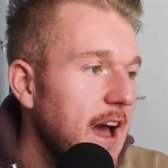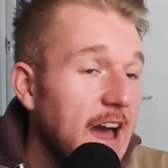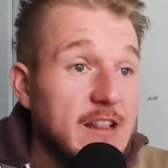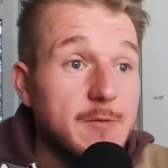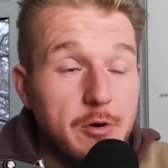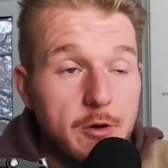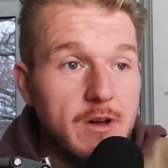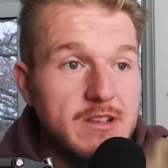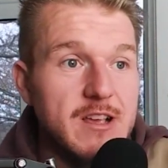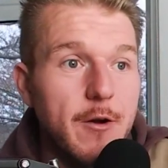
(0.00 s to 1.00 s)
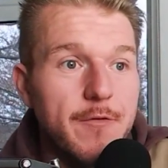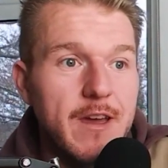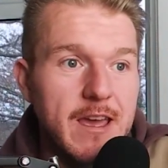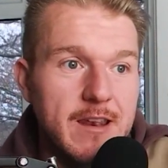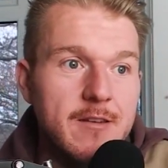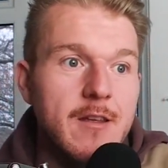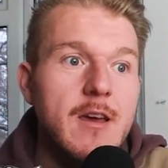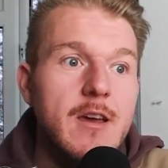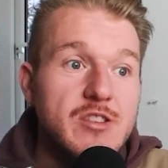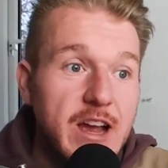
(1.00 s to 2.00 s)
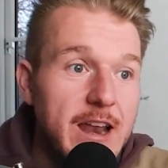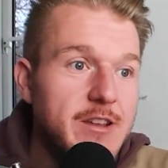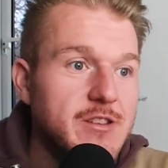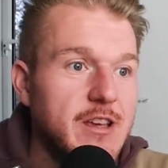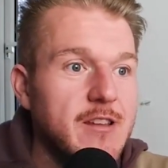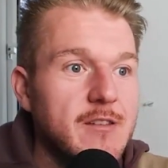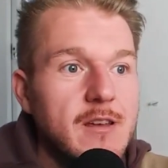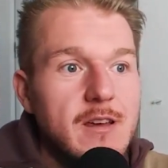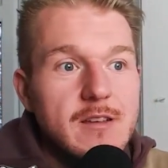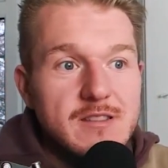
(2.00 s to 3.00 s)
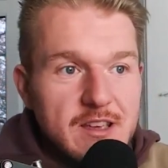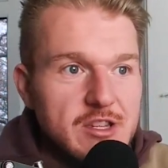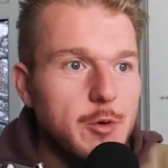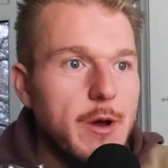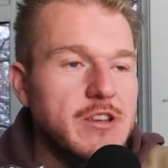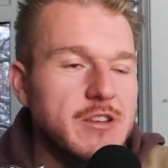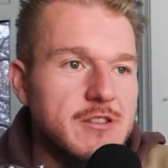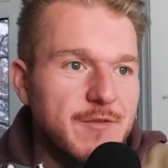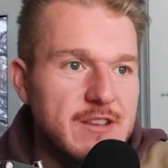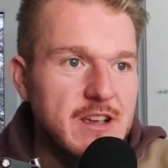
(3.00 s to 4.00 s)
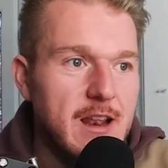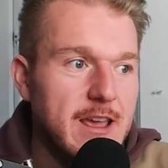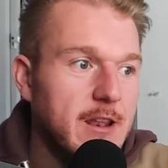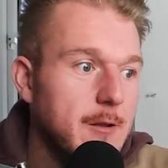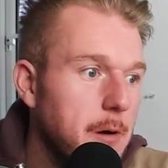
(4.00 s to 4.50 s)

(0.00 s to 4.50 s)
had put myself in challenging situations physically in the